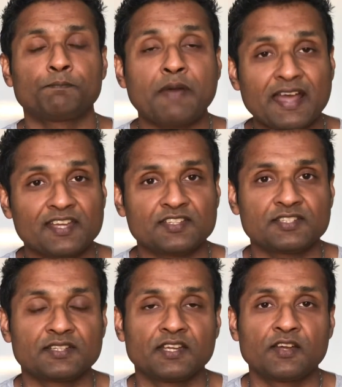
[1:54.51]

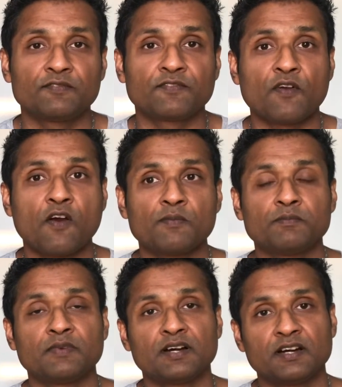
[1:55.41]
package
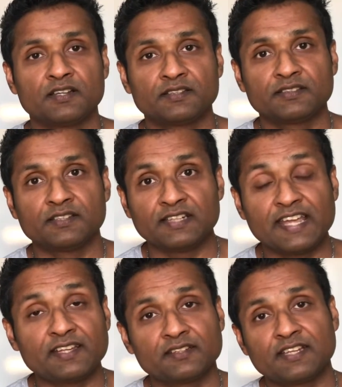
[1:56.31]
from the
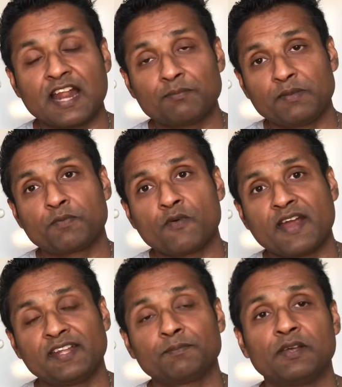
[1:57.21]
link that I'll be
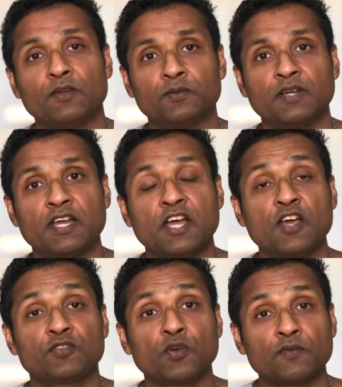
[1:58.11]
providing below.
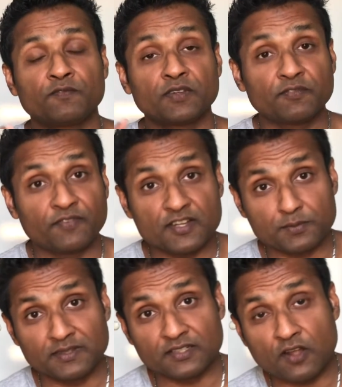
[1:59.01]
So for the first
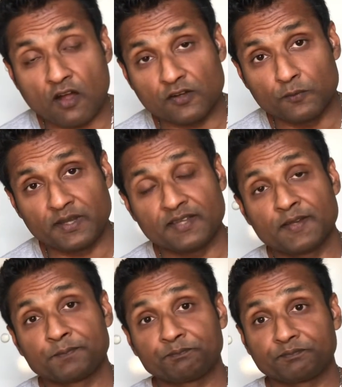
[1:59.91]
way, the Docker way,
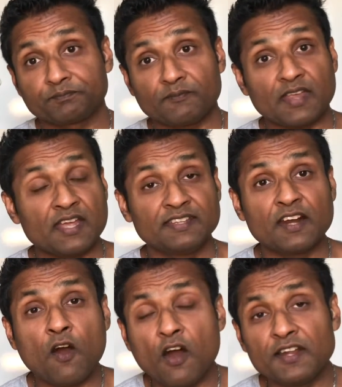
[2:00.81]
there
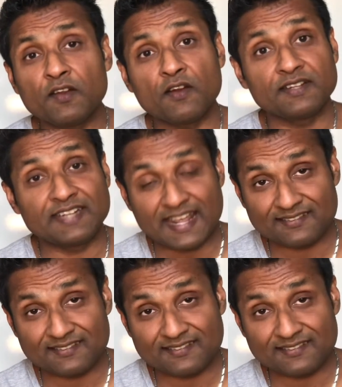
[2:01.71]
are all in all 10